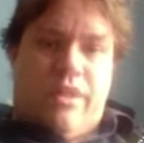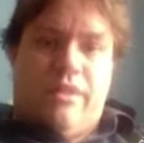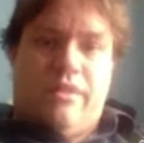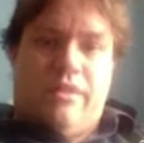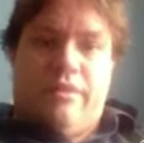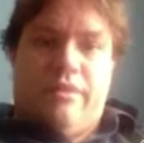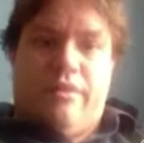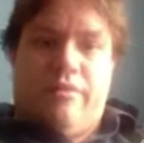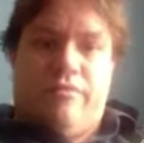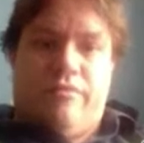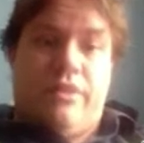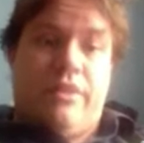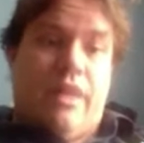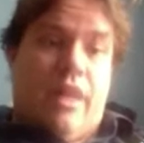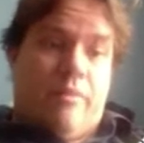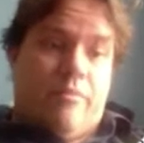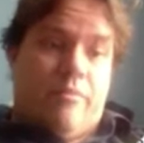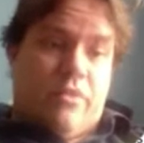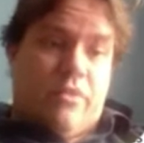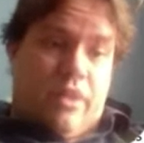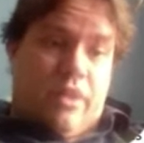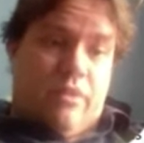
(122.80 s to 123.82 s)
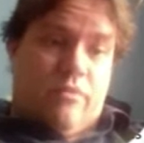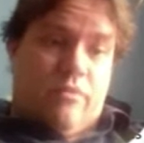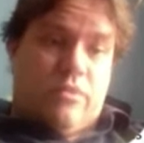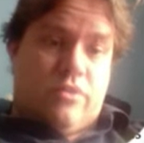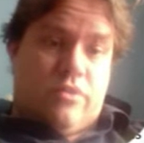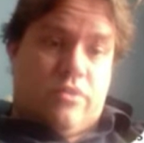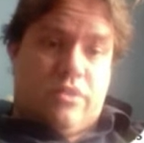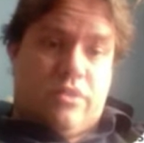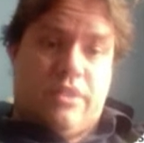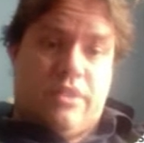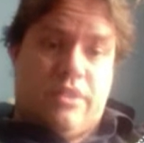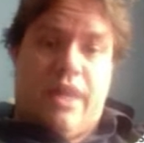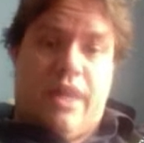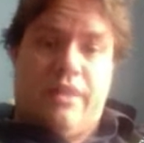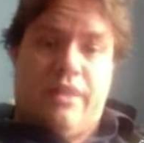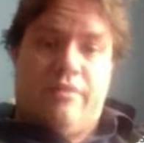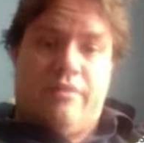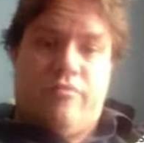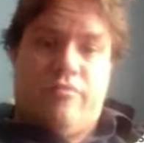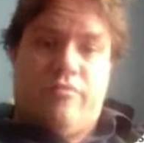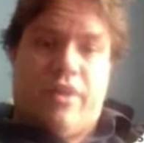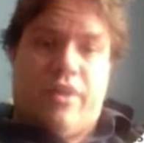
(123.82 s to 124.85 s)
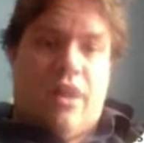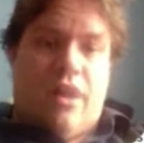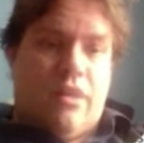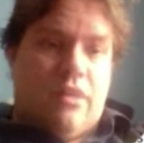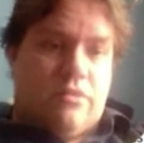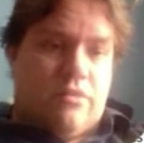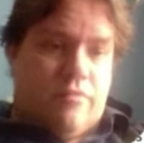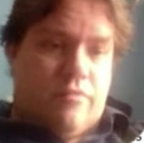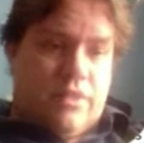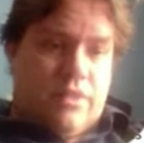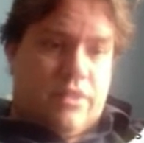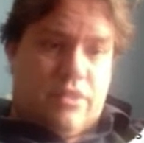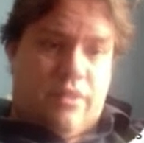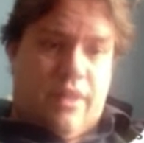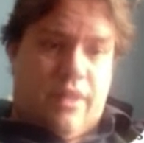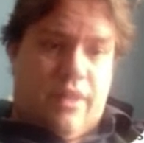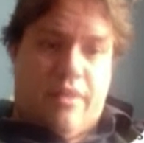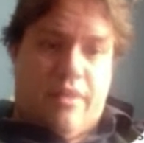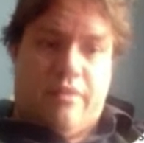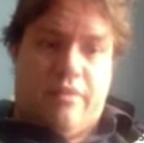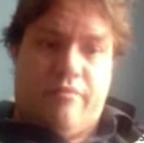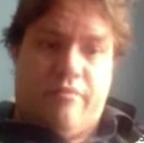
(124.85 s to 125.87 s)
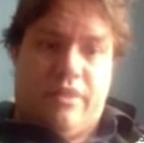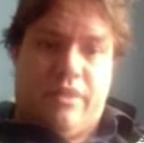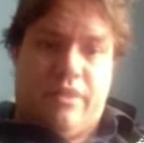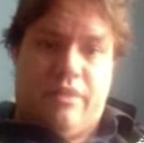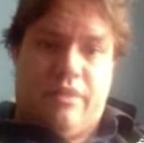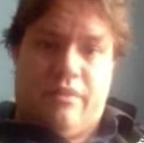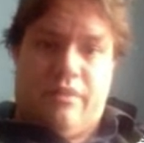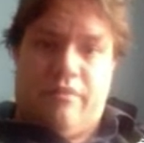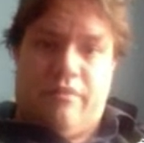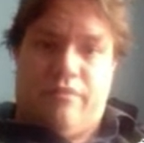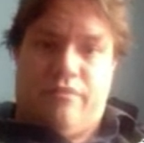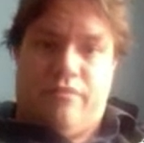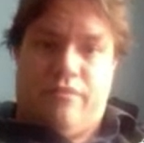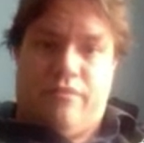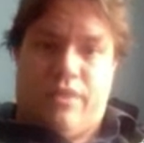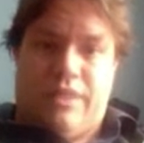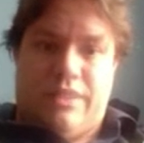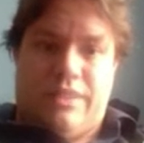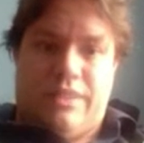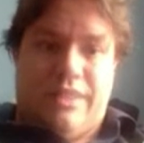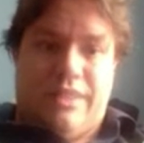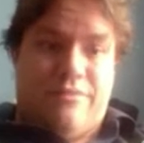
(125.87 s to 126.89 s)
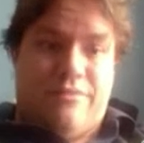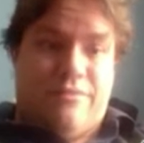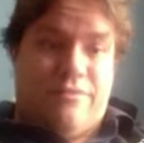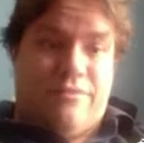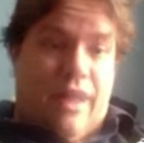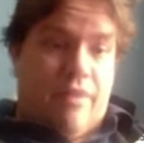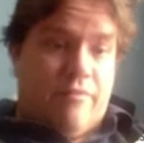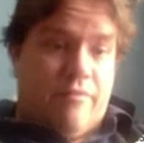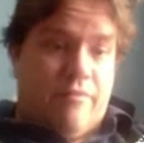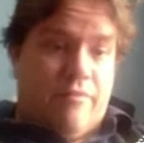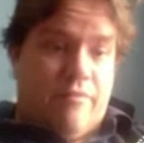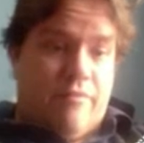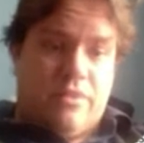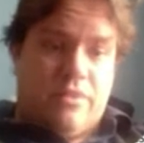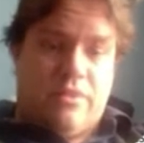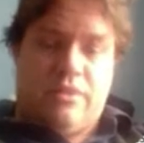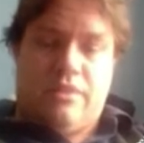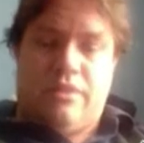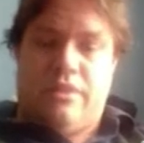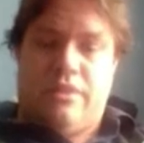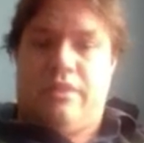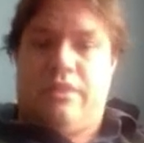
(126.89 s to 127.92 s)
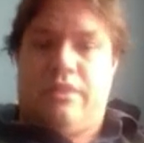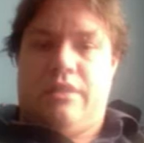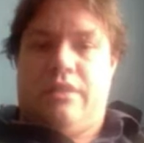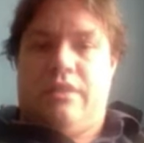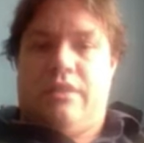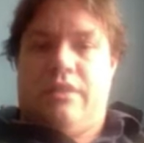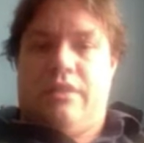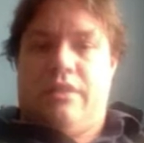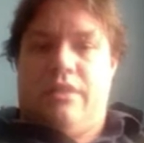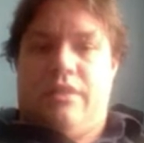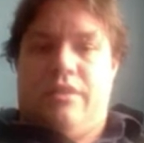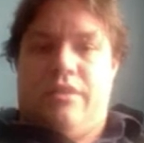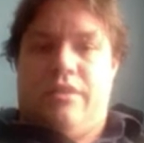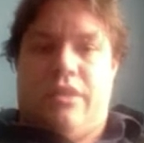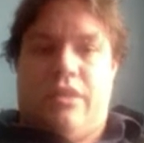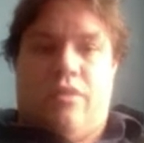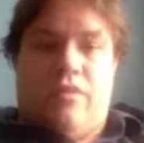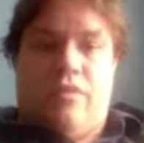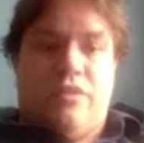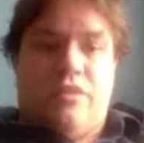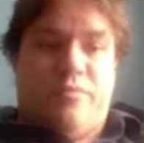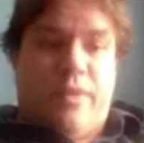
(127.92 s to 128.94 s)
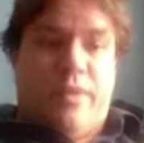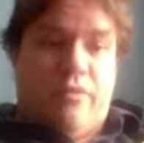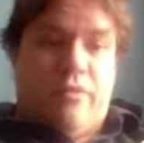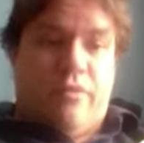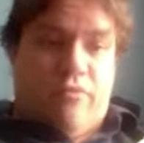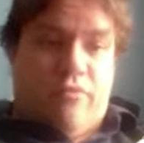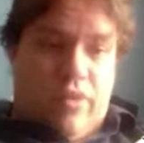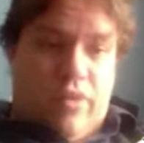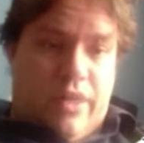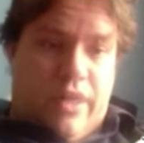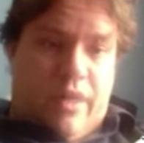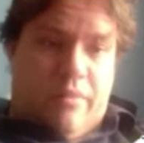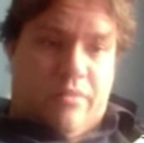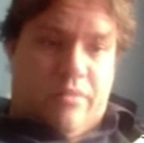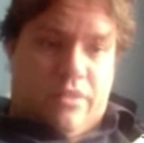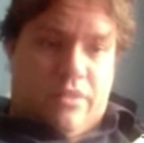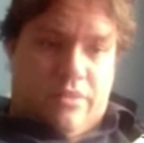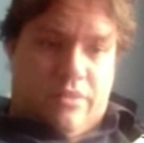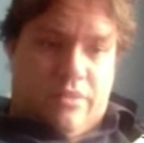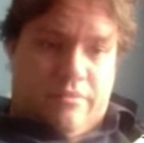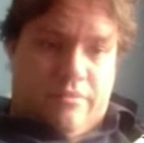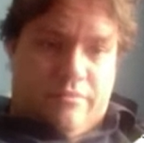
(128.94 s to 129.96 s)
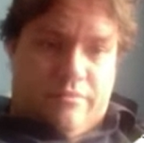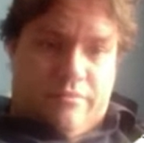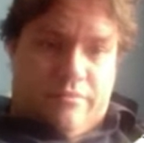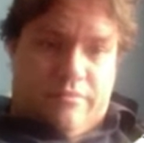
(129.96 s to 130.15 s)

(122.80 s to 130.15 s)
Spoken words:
well, if the diamond king was on side, regardless of its length, even if he has 5 diamonds, you can always make 4 diamonds.